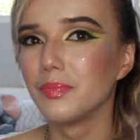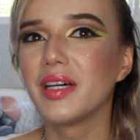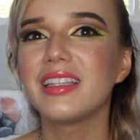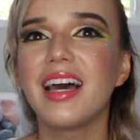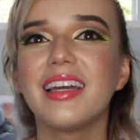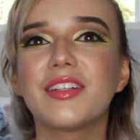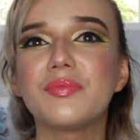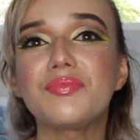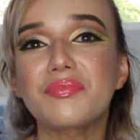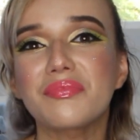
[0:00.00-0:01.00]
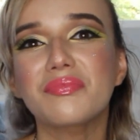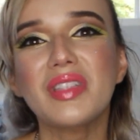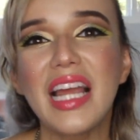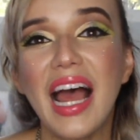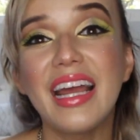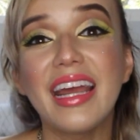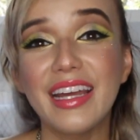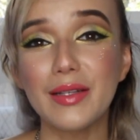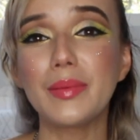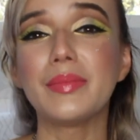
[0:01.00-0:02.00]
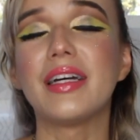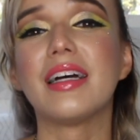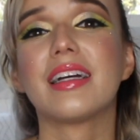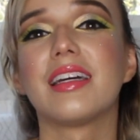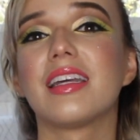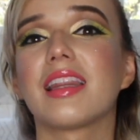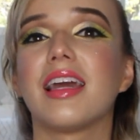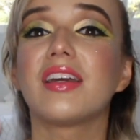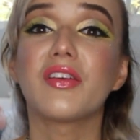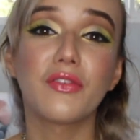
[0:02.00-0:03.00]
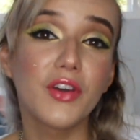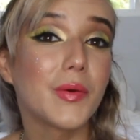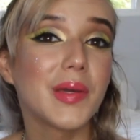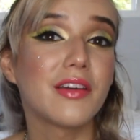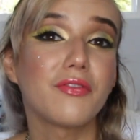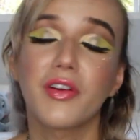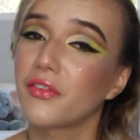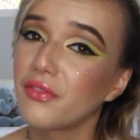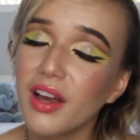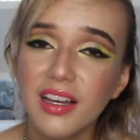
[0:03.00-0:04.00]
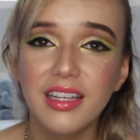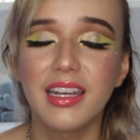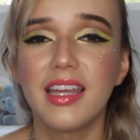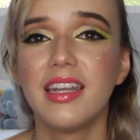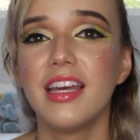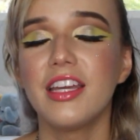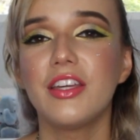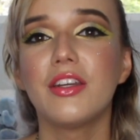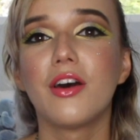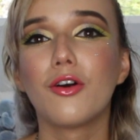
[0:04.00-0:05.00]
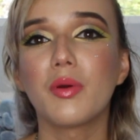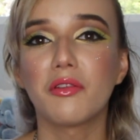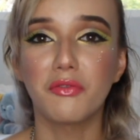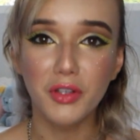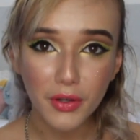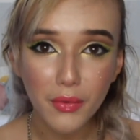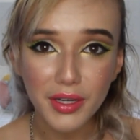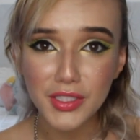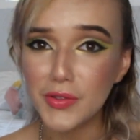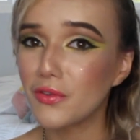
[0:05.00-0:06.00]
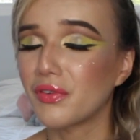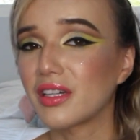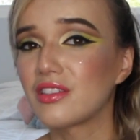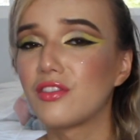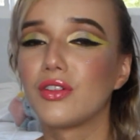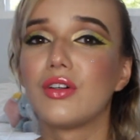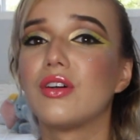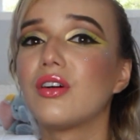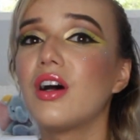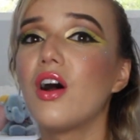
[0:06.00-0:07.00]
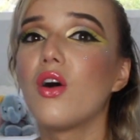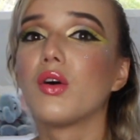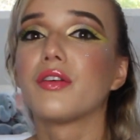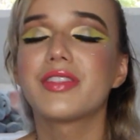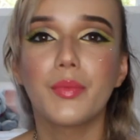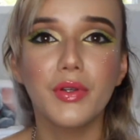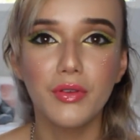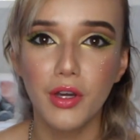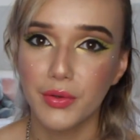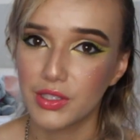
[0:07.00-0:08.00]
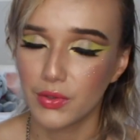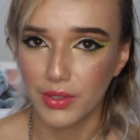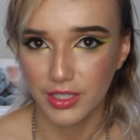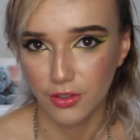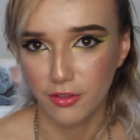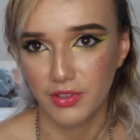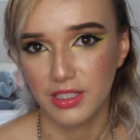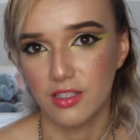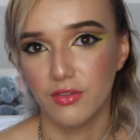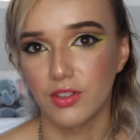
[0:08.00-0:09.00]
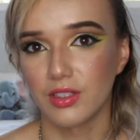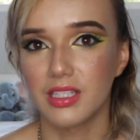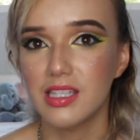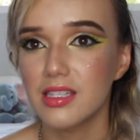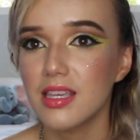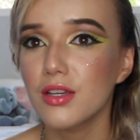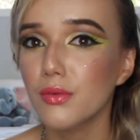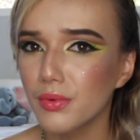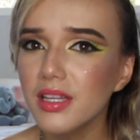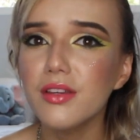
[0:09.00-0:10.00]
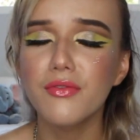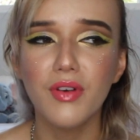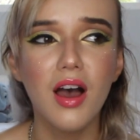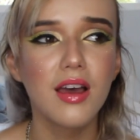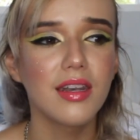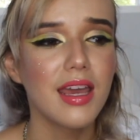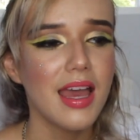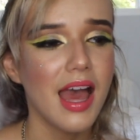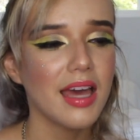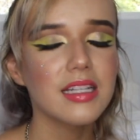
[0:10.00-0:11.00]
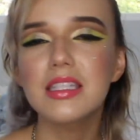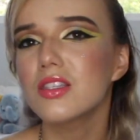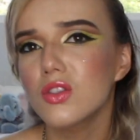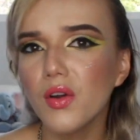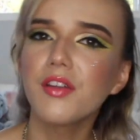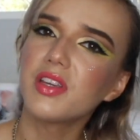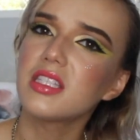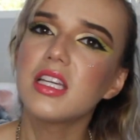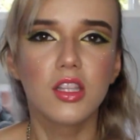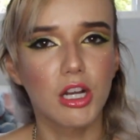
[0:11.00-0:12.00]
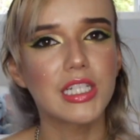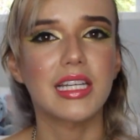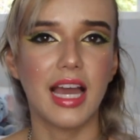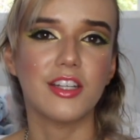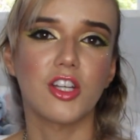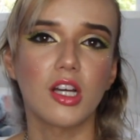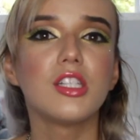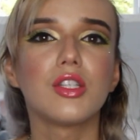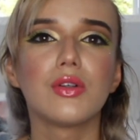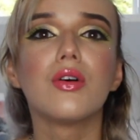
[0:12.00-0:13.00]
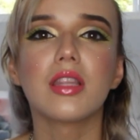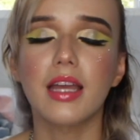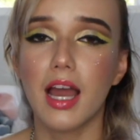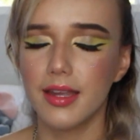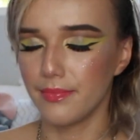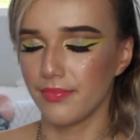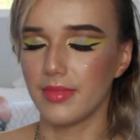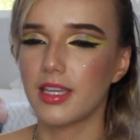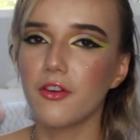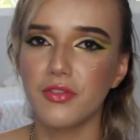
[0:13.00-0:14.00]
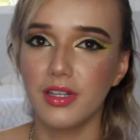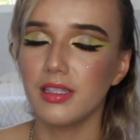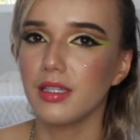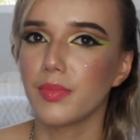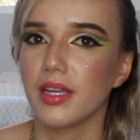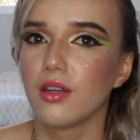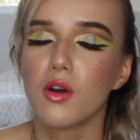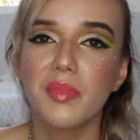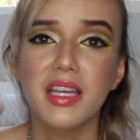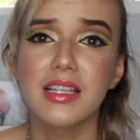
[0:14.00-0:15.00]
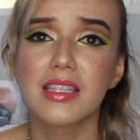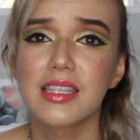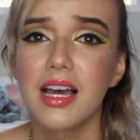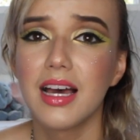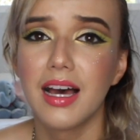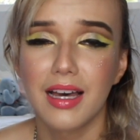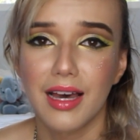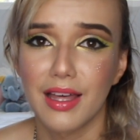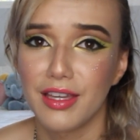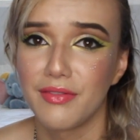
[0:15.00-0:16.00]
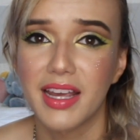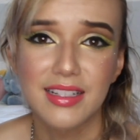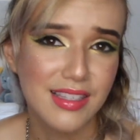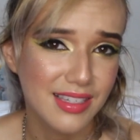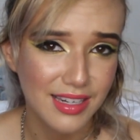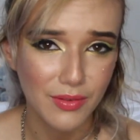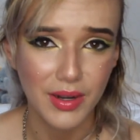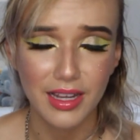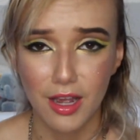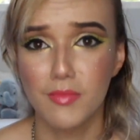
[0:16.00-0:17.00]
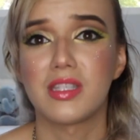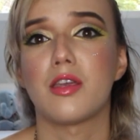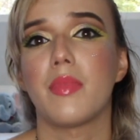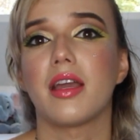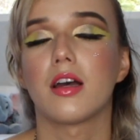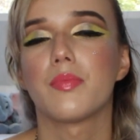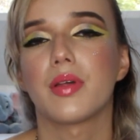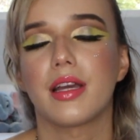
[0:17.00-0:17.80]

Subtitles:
But, like, I am gonna, like, film it for fun. And, you know, if you're going to a festival, or if someone you know is going to a festival, this is, like, a really fun, and it's a sort of easy look to catch on to. Like, I'm definitely by no means advanced when it comes to makeup.